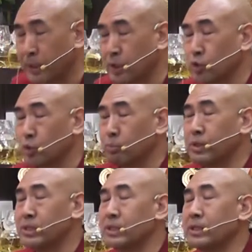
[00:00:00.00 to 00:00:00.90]
of
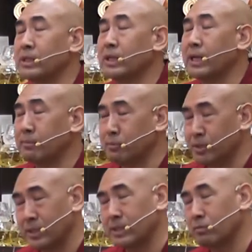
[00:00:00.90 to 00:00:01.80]
practice of
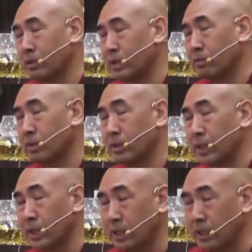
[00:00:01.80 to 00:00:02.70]
bodhicitta, emptiness,
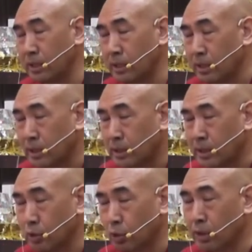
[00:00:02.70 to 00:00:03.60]
whatever,
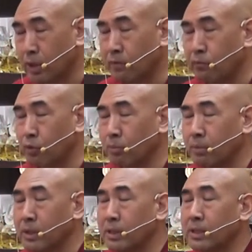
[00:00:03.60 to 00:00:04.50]
then it
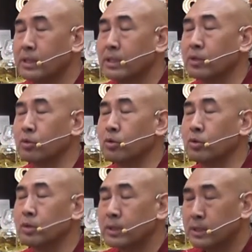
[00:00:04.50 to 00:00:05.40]
overcome from the,
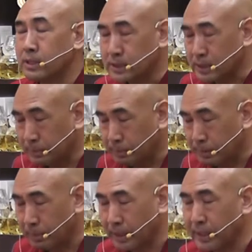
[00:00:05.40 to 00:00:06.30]
you know,
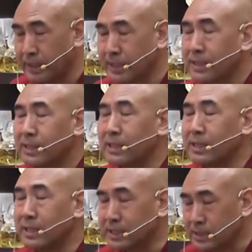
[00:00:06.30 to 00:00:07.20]
sleepy
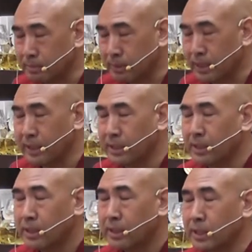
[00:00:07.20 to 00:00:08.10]
mind, lazy
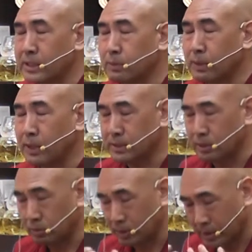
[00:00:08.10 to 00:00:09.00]
mind, as
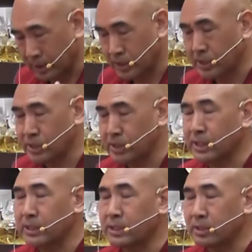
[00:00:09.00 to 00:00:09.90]
well as, you know, the
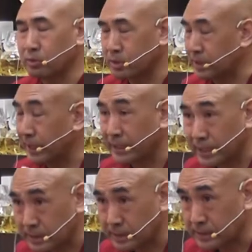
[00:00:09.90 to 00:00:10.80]
lethargy and, you know,
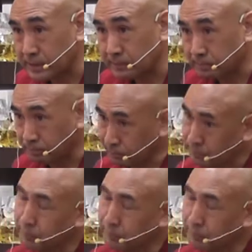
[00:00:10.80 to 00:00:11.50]
slackness.